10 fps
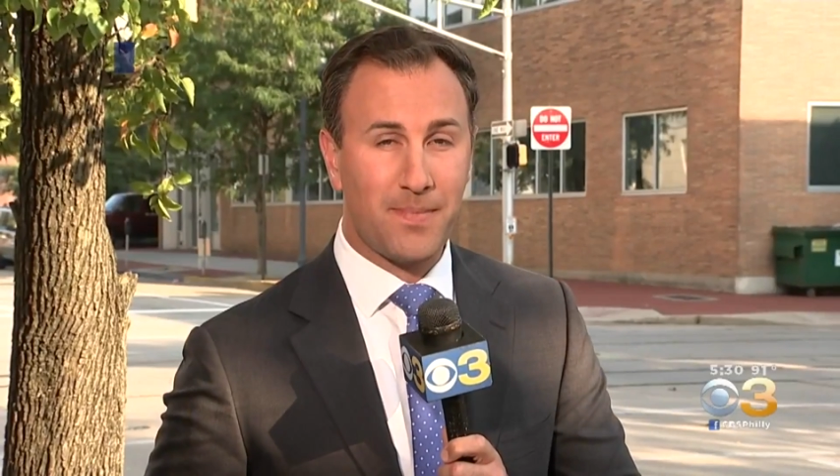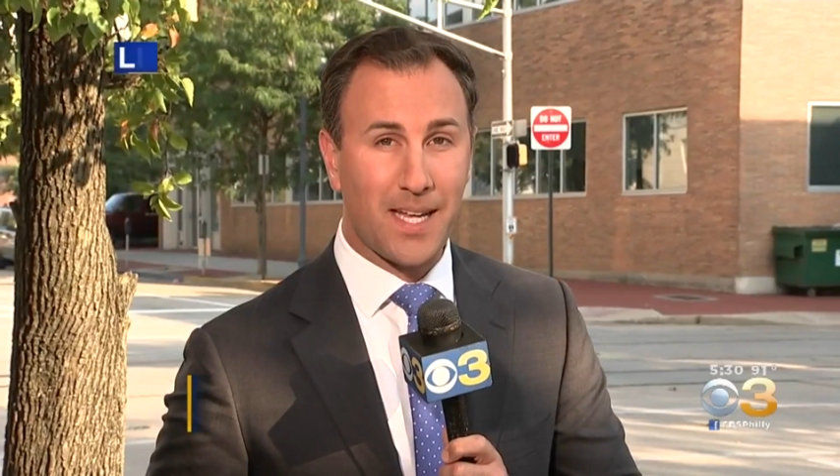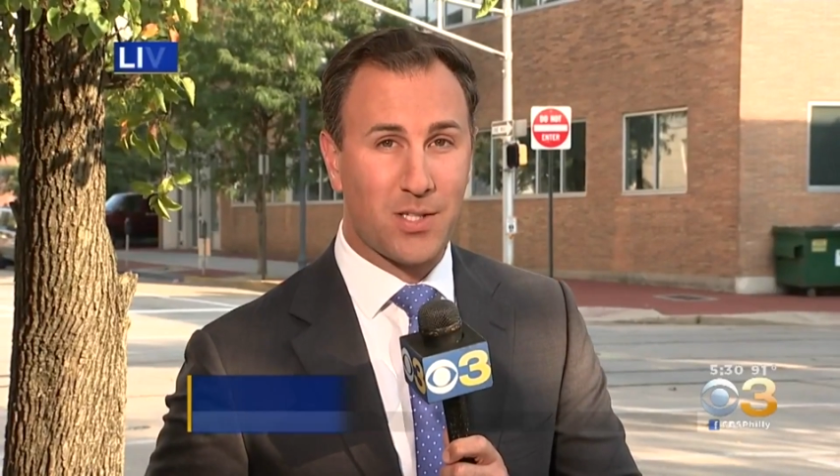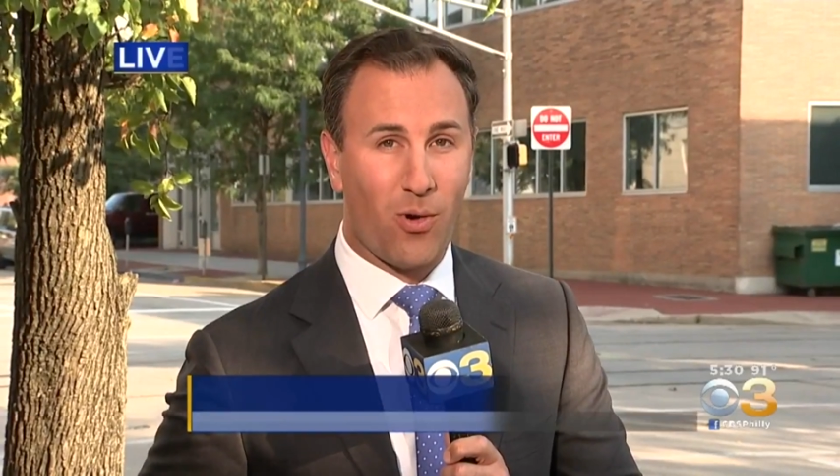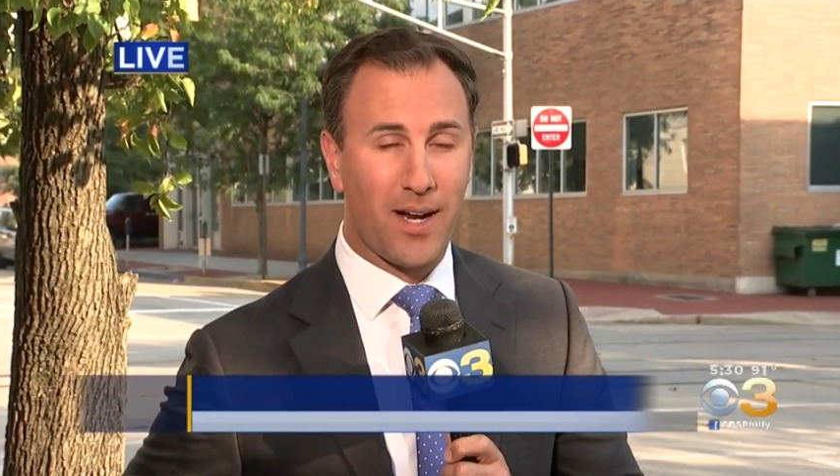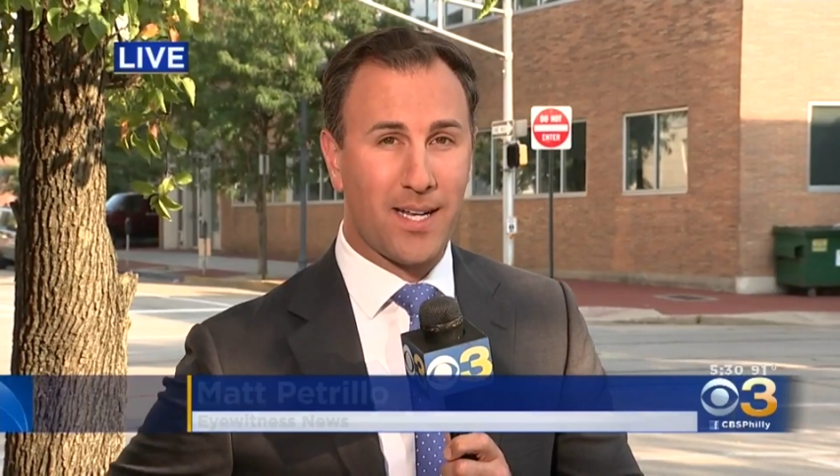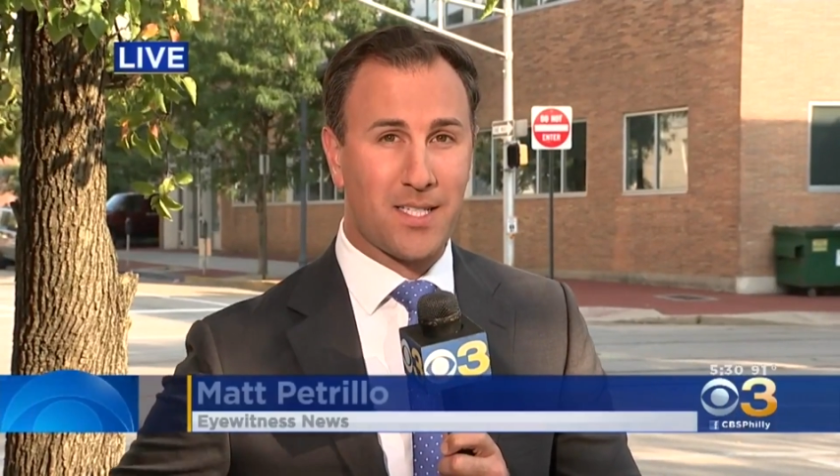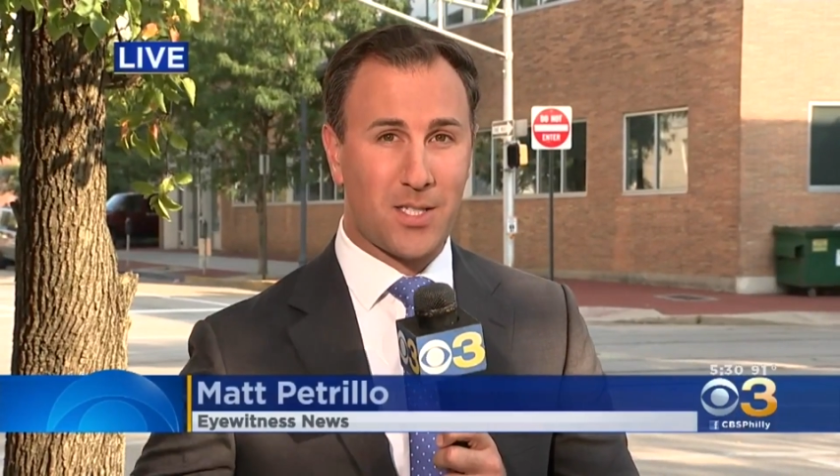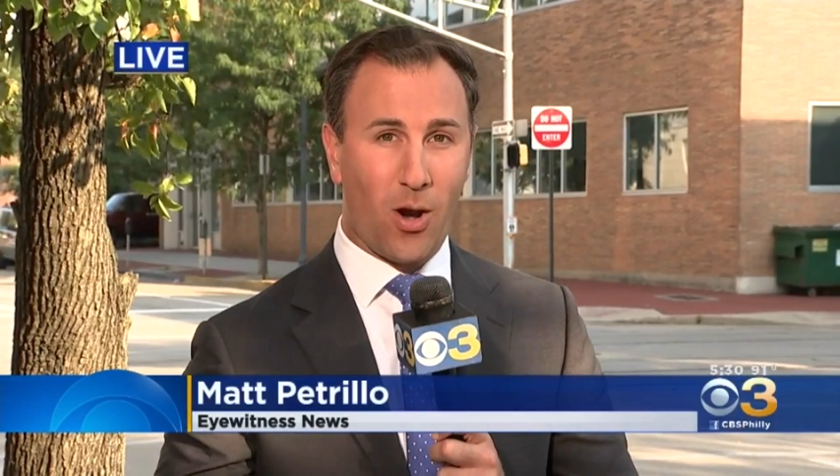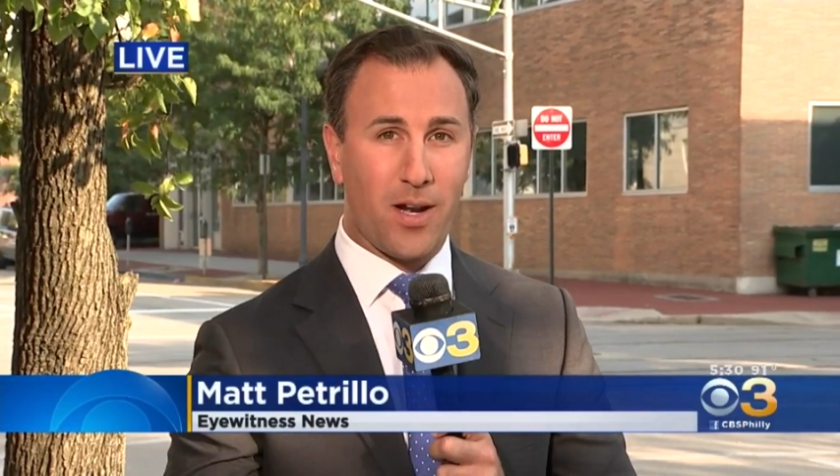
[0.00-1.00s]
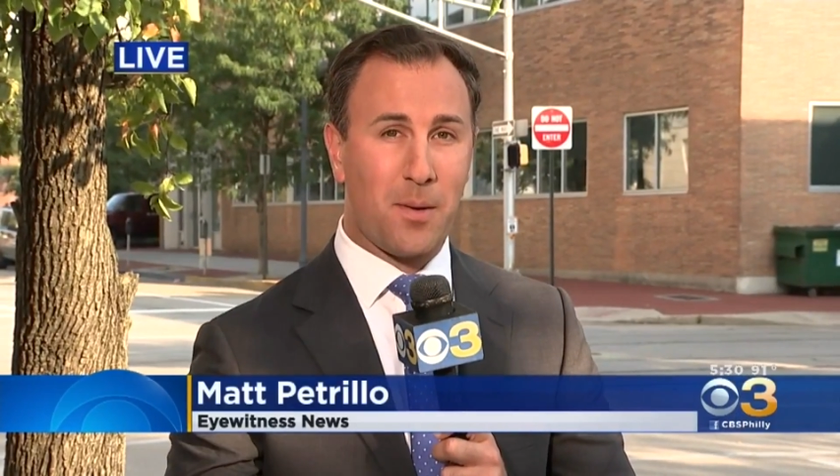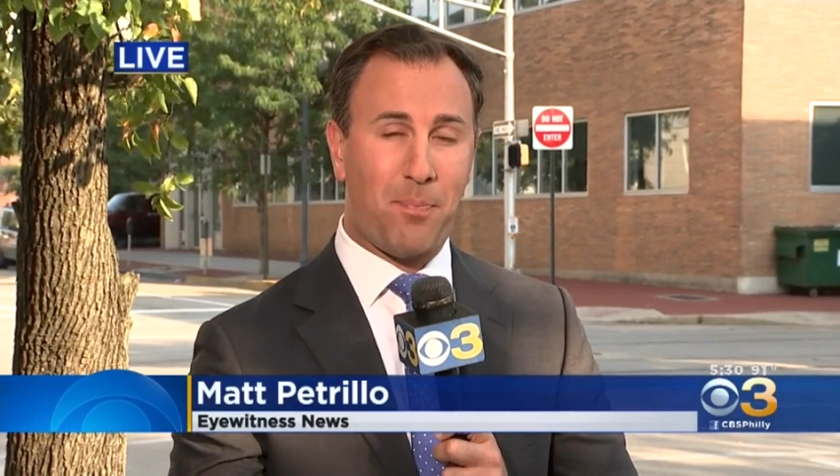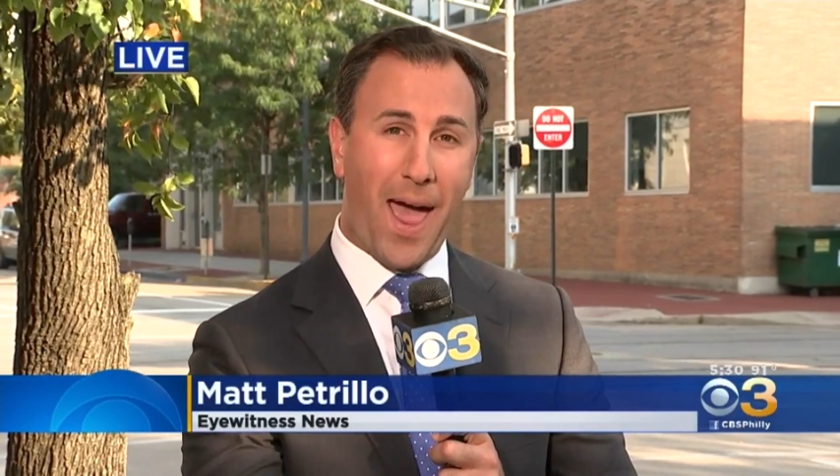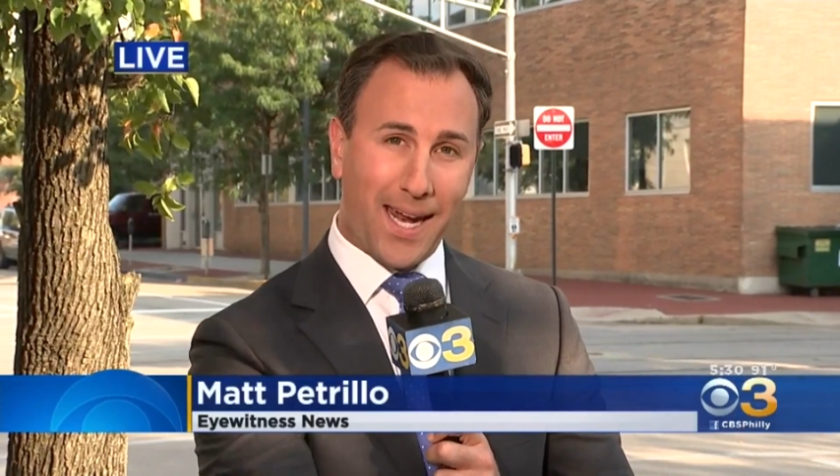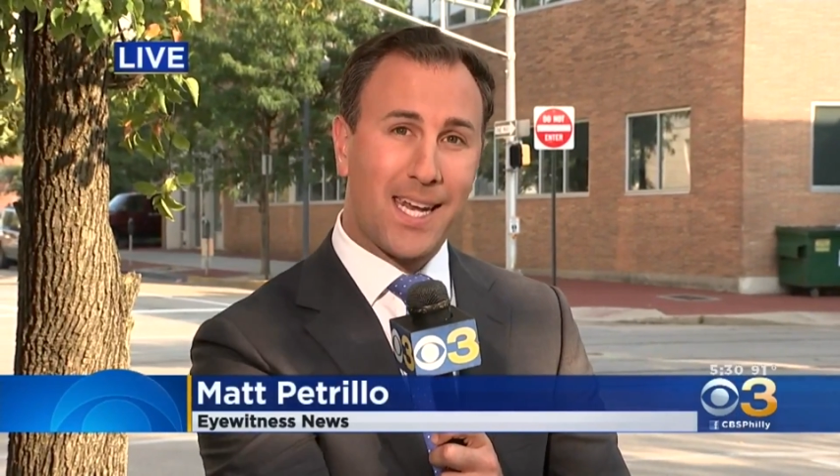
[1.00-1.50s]
That's right. It
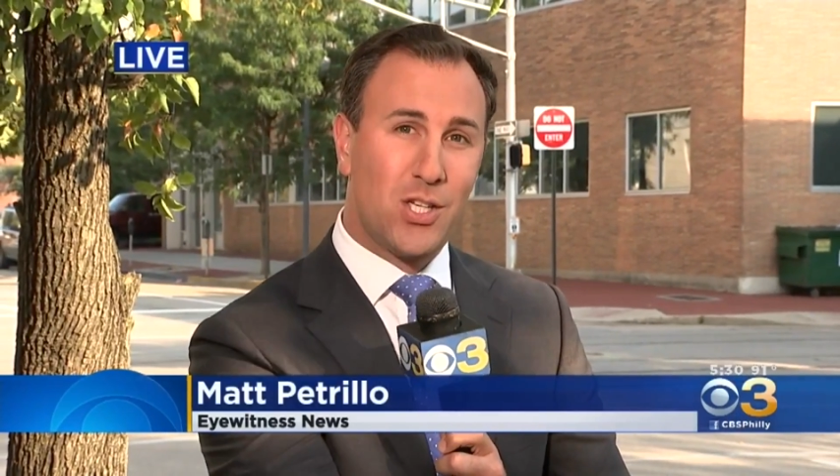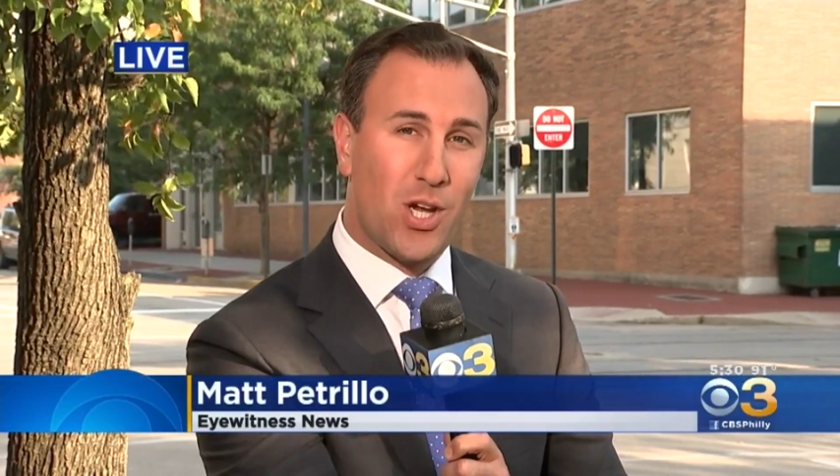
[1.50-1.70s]
started back in